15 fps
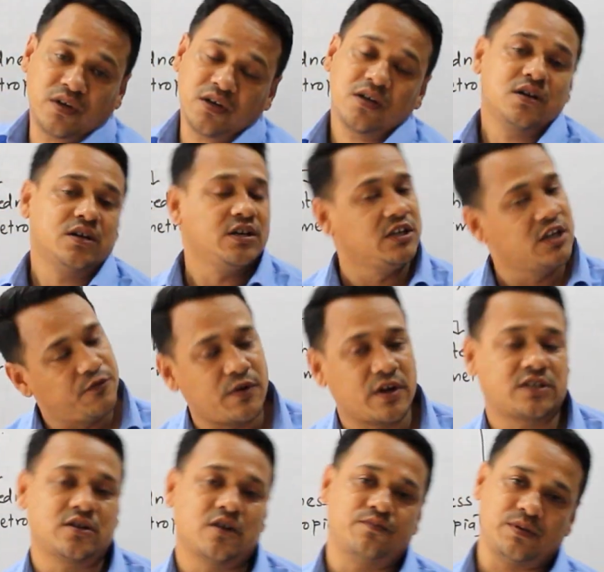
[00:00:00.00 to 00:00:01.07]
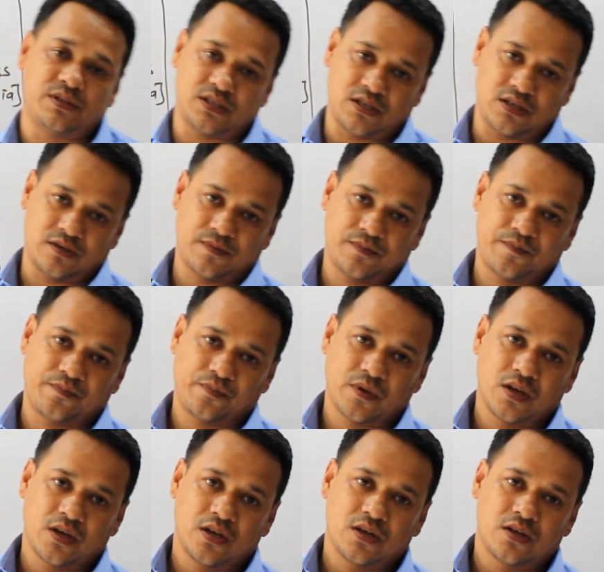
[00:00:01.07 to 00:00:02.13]
the defect of vision.
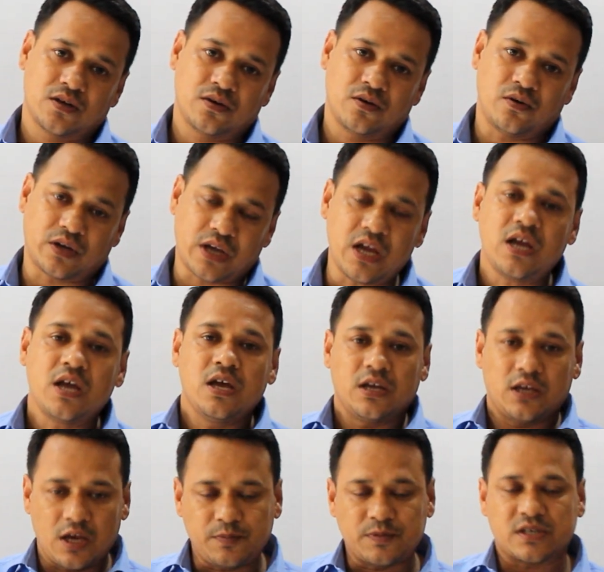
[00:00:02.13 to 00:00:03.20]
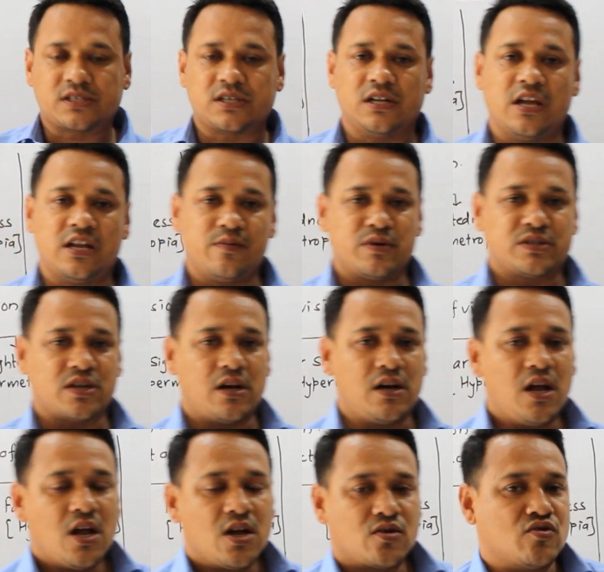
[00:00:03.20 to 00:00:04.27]
Okay, if the ciliary muscle
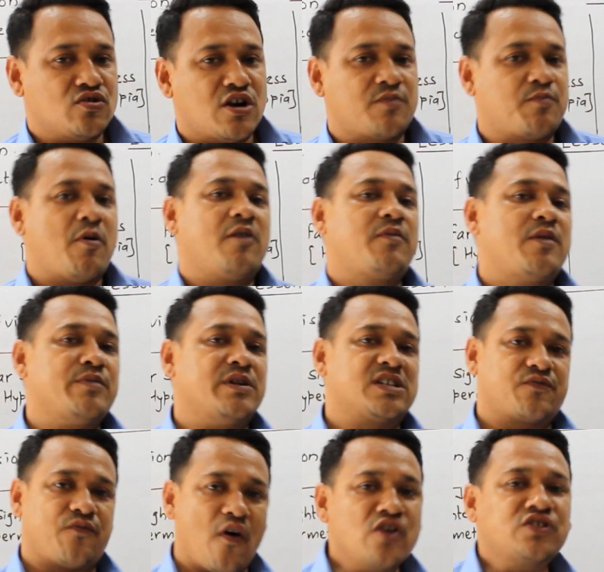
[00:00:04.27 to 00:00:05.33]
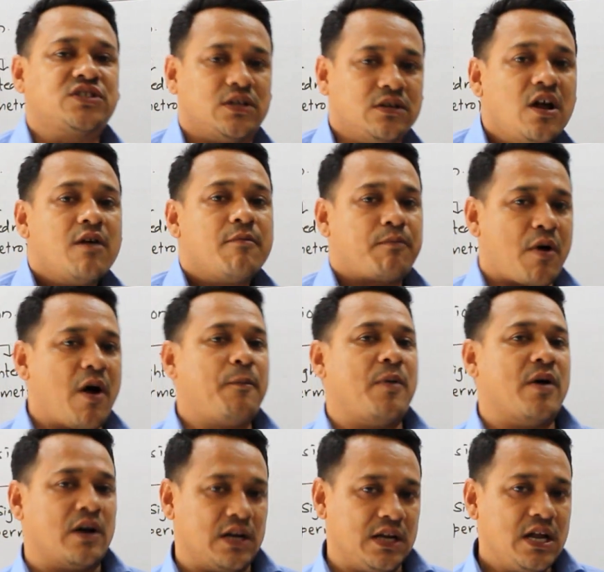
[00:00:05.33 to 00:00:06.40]
could not perform its function
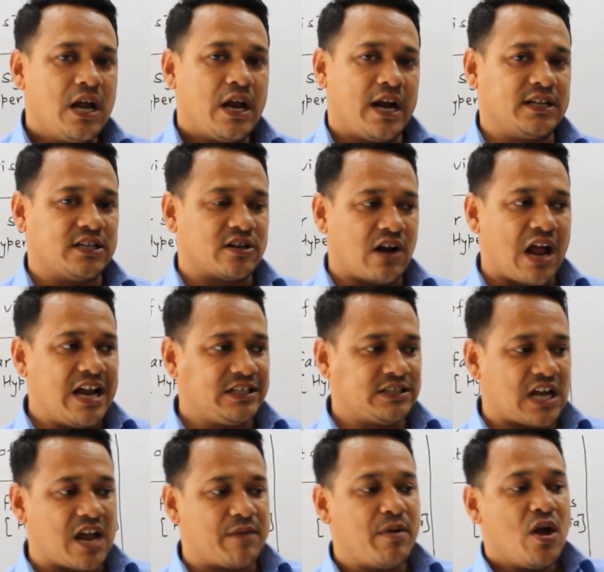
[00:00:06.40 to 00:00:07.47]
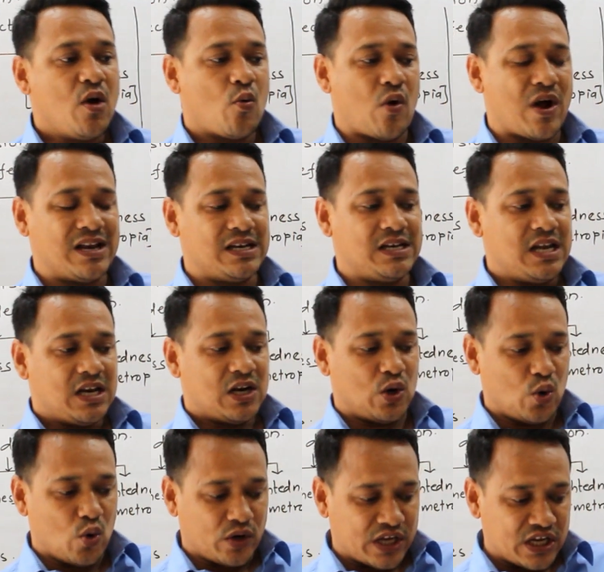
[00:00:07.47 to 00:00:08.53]
properly at the right time while
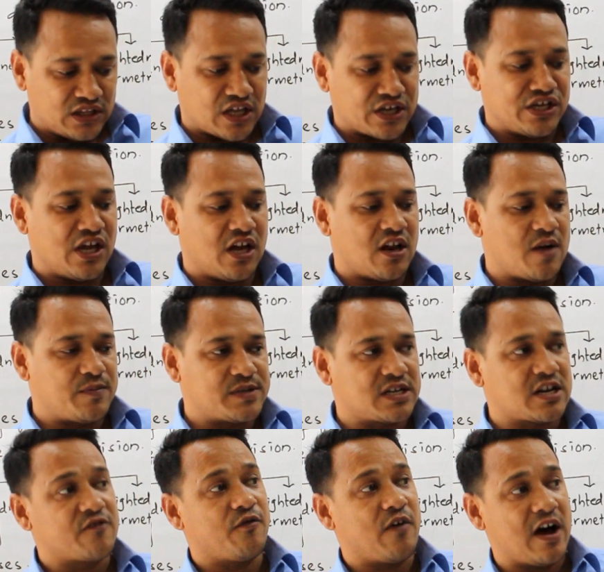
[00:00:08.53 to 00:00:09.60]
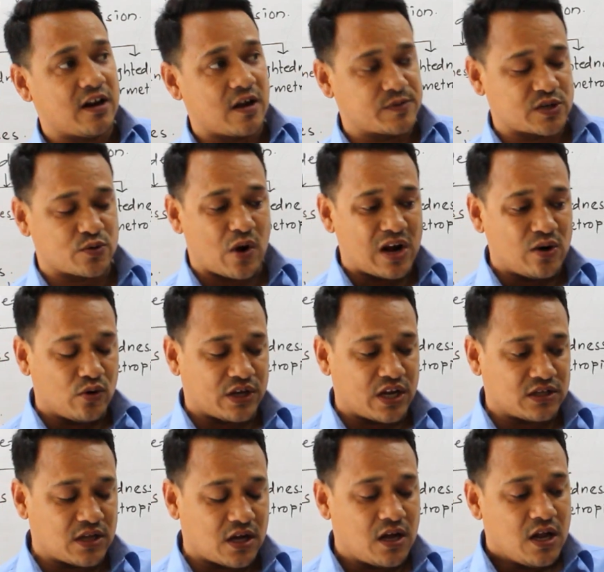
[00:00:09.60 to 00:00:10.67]
looking the near object and far object, while
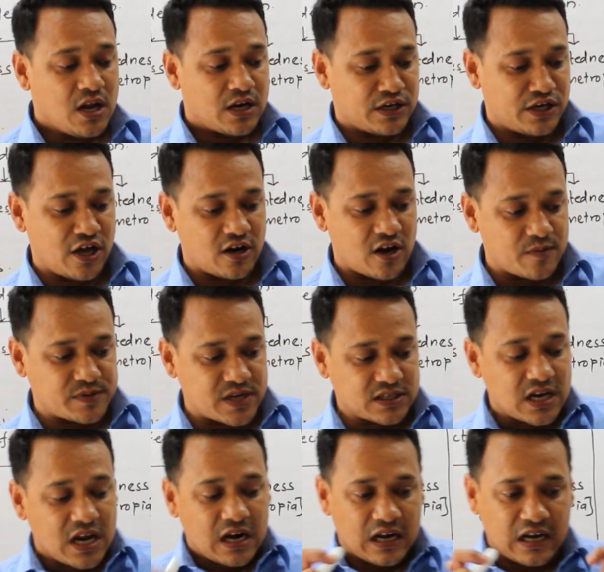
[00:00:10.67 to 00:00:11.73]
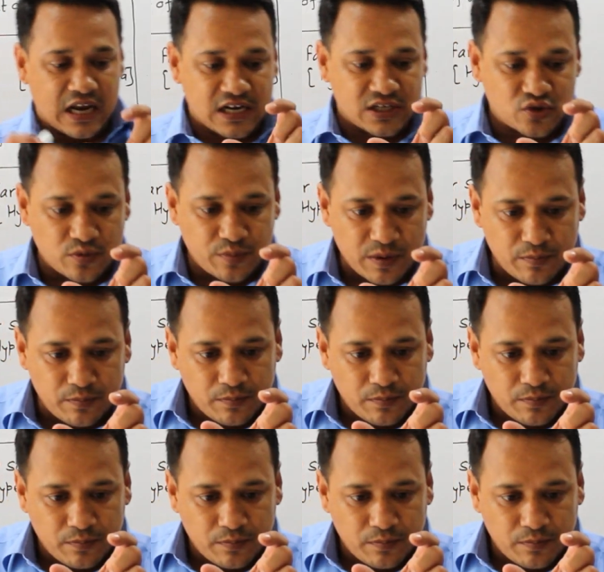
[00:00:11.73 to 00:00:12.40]
looking the near object, lens should be